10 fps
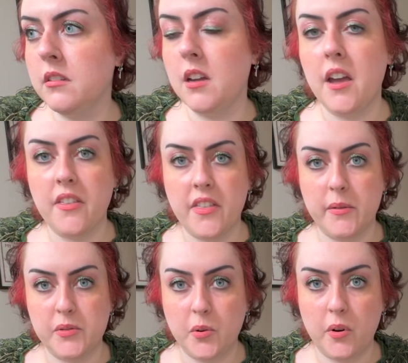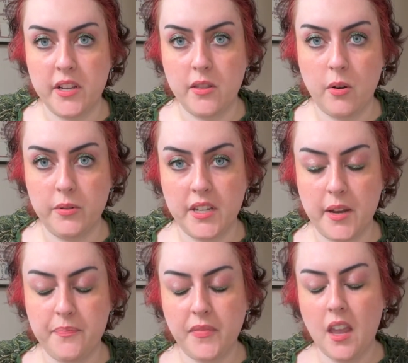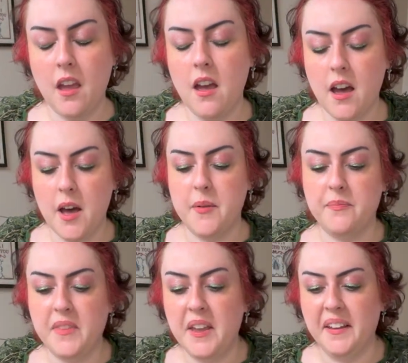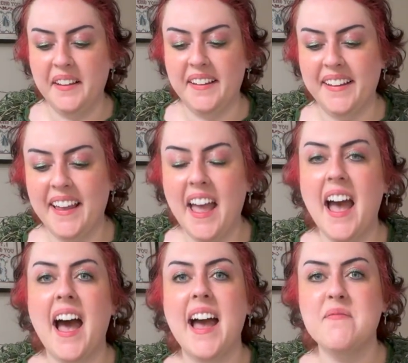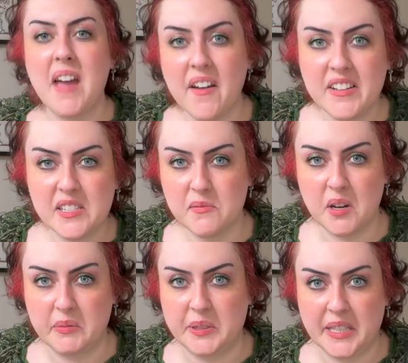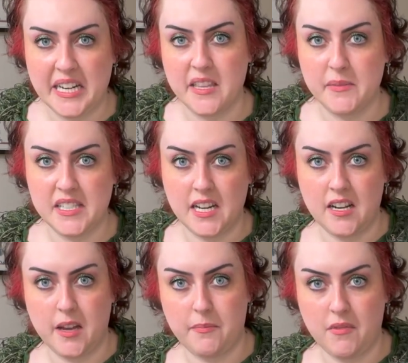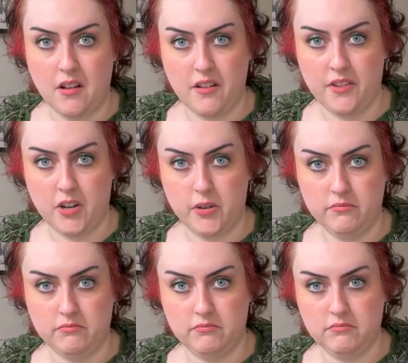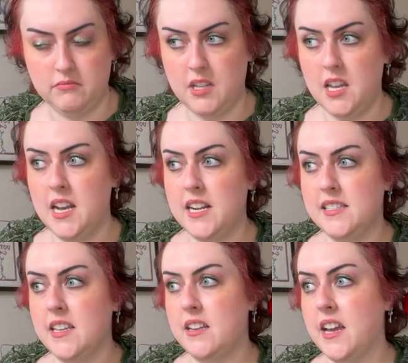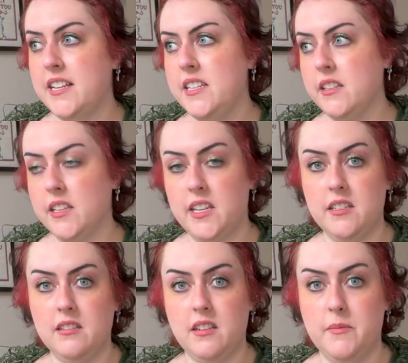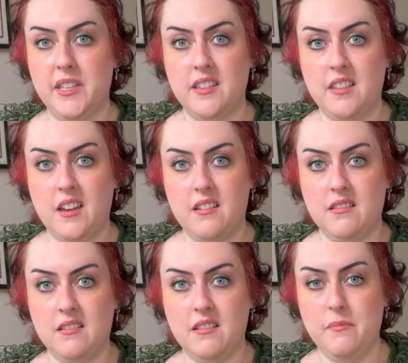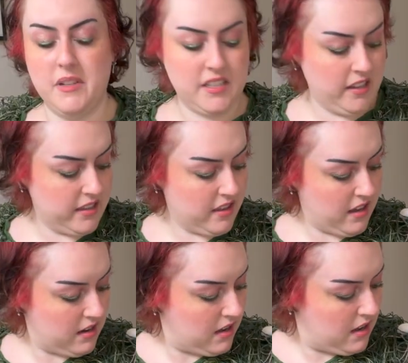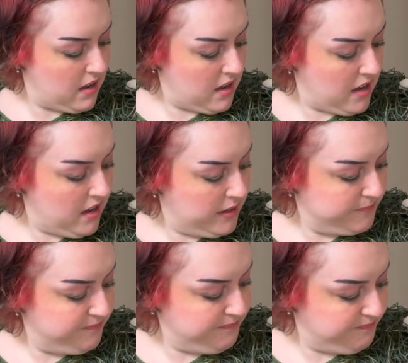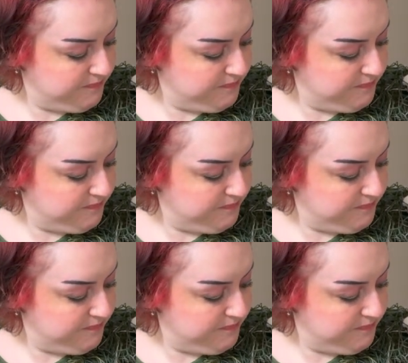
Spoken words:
I thought that was recording the whole time. I'm having some trouble getting them to stand up on their own. Because like ideally, it'd be like that. That's kind of like that.